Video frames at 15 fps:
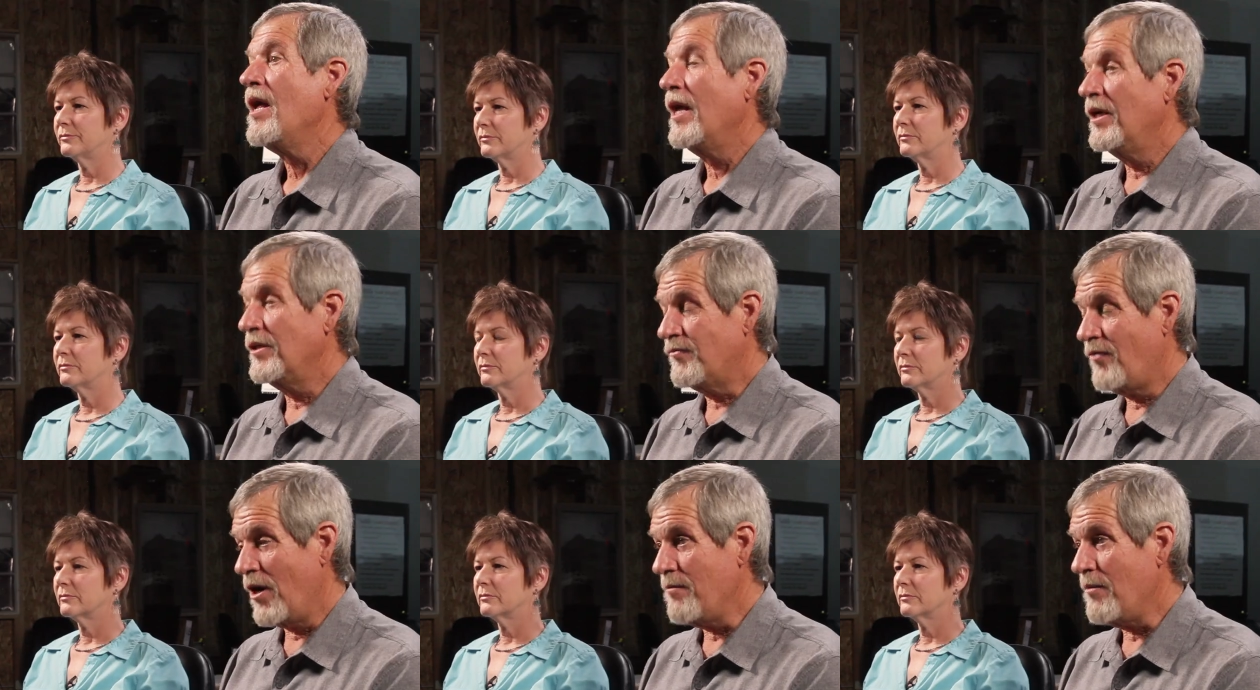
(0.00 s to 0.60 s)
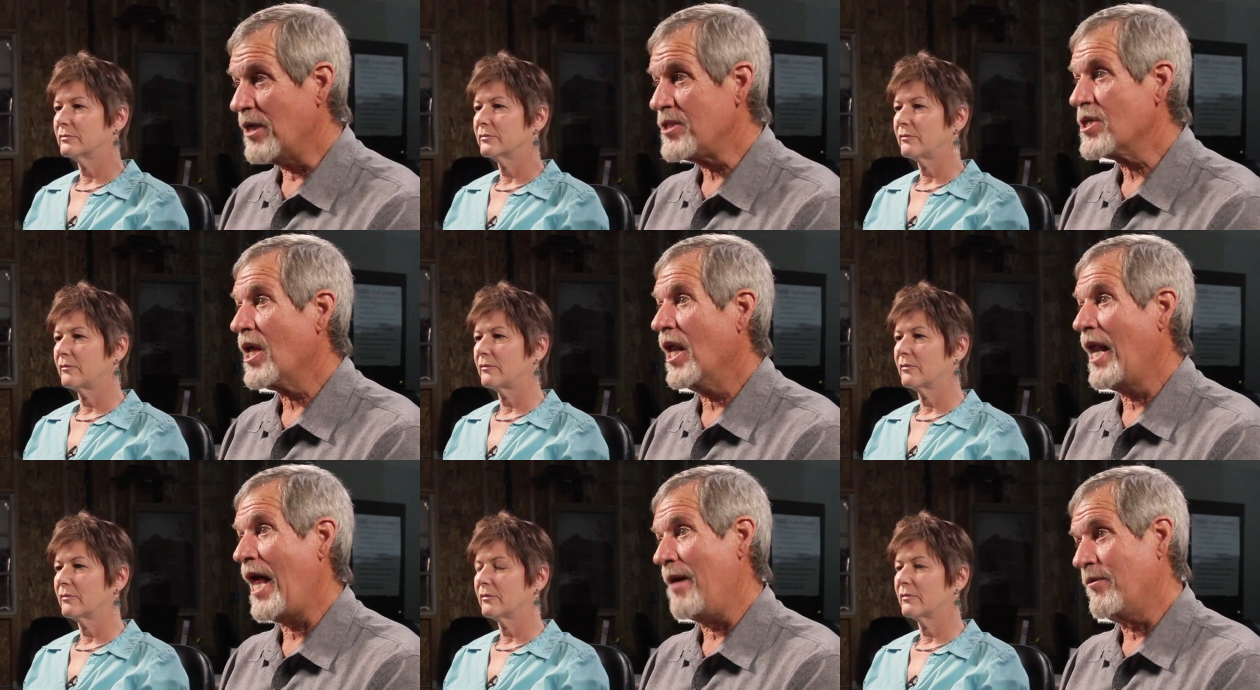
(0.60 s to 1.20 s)
Speaker 1: It is very much
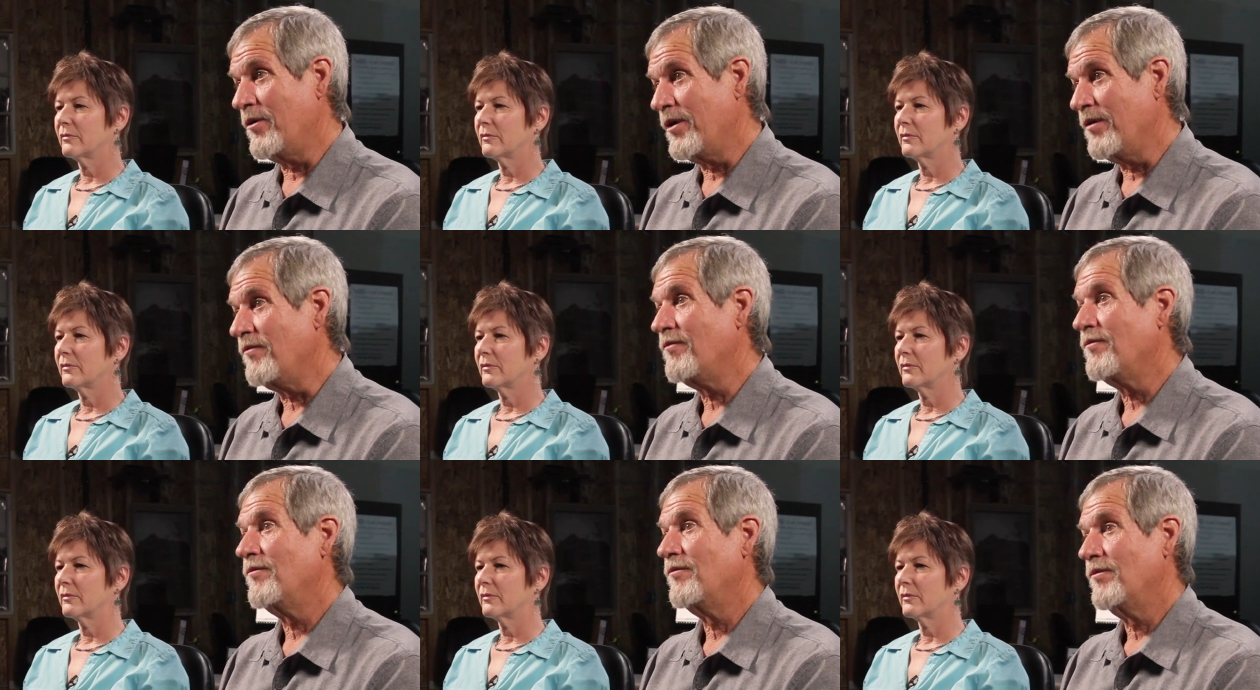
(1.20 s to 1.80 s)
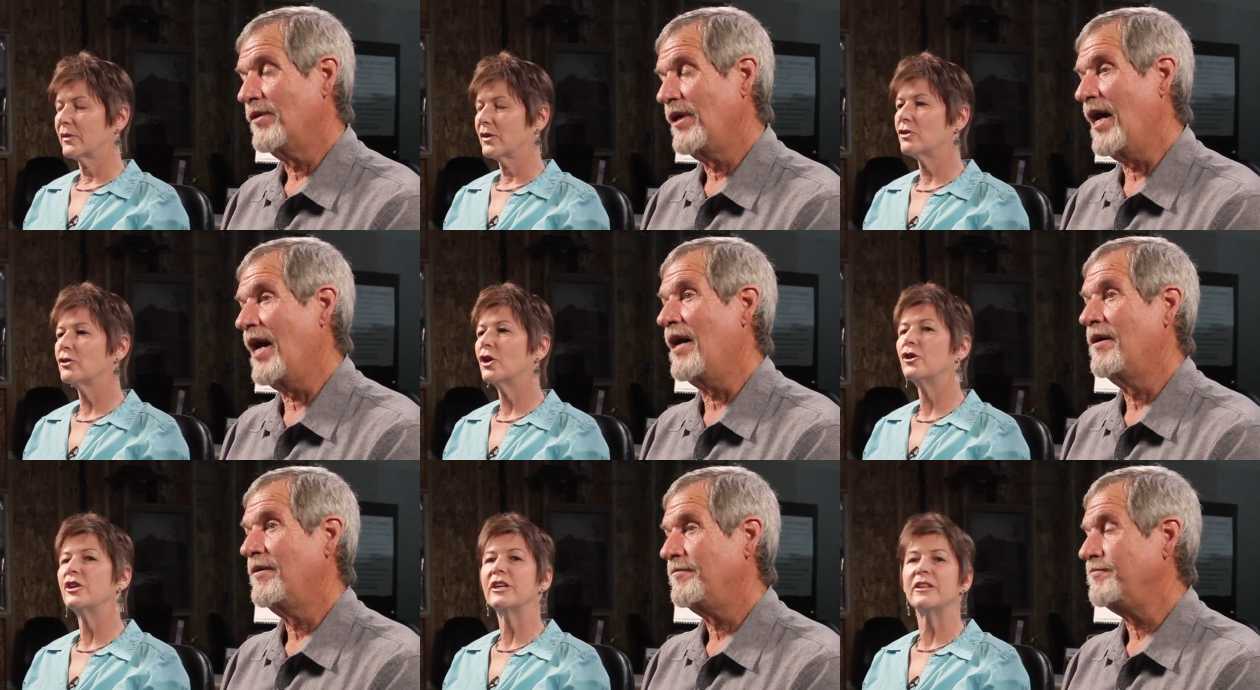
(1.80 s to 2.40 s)
collaborative.
Speaker 2: They're yeah.
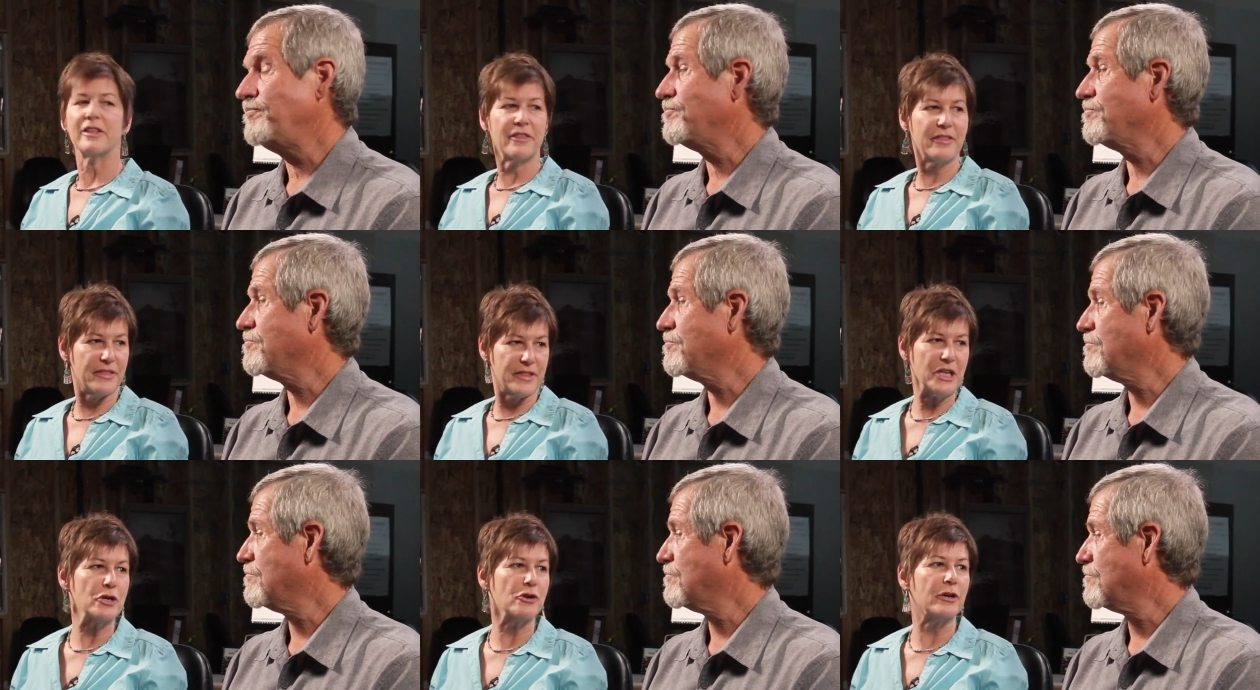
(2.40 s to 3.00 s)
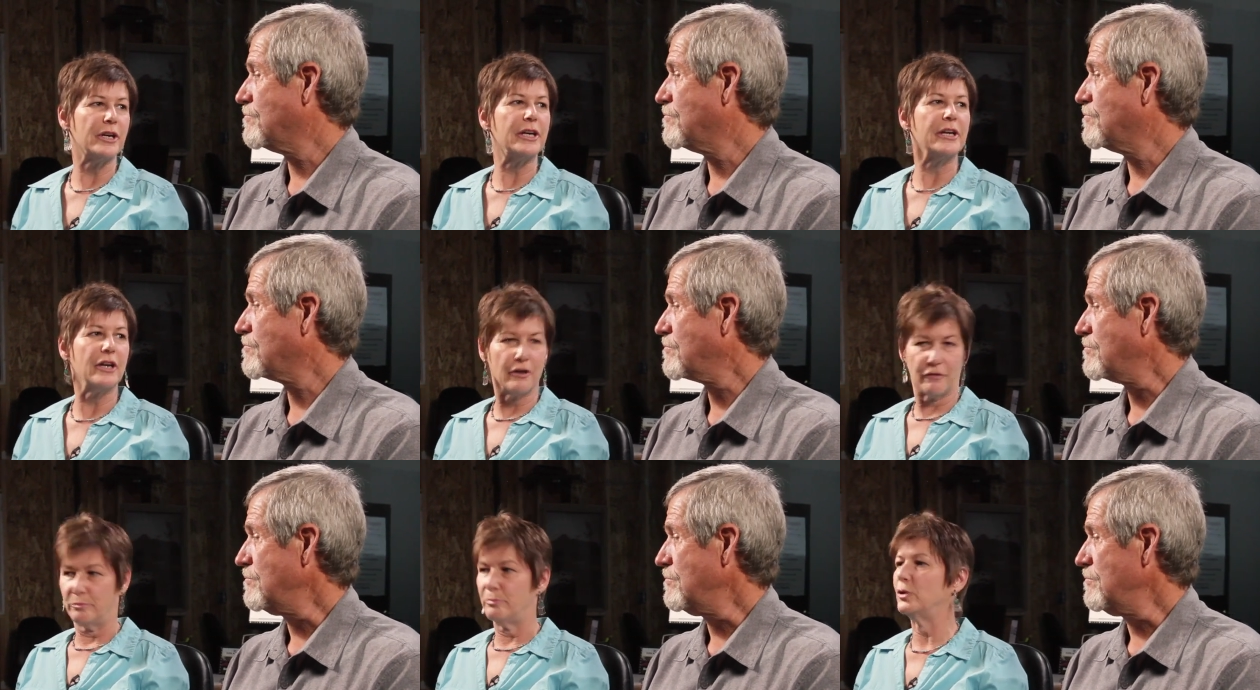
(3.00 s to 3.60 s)
learning the theory
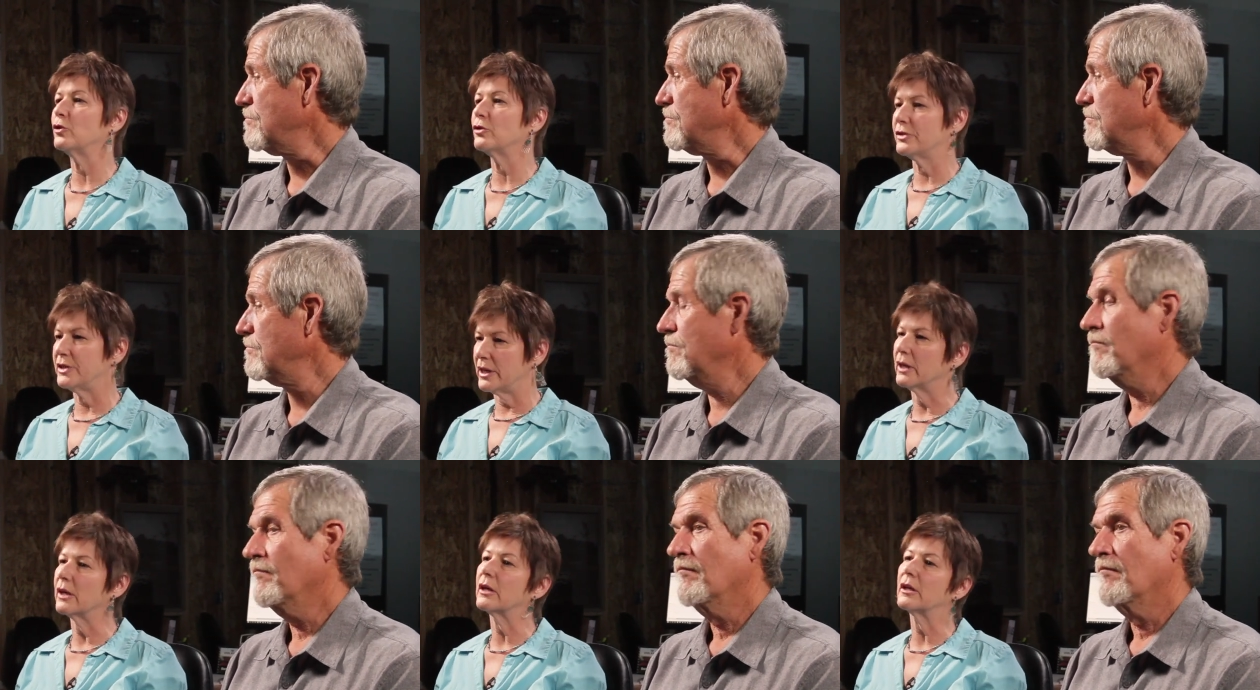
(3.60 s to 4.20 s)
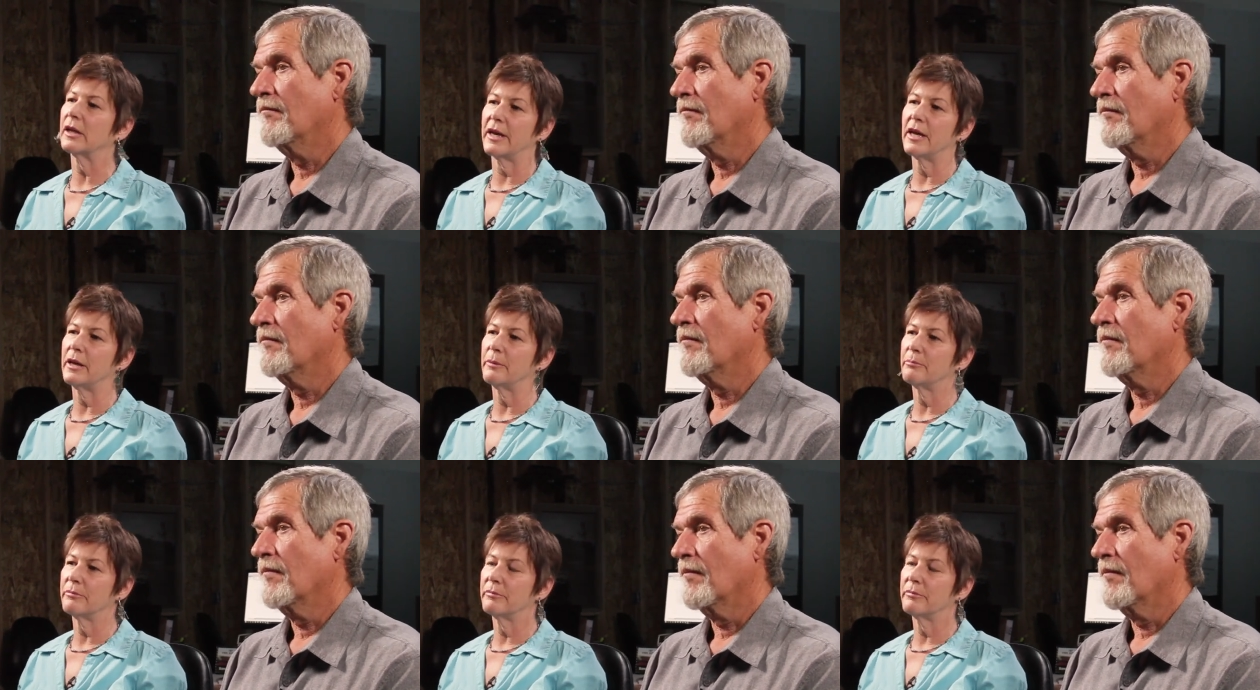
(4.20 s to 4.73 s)
of building a claim.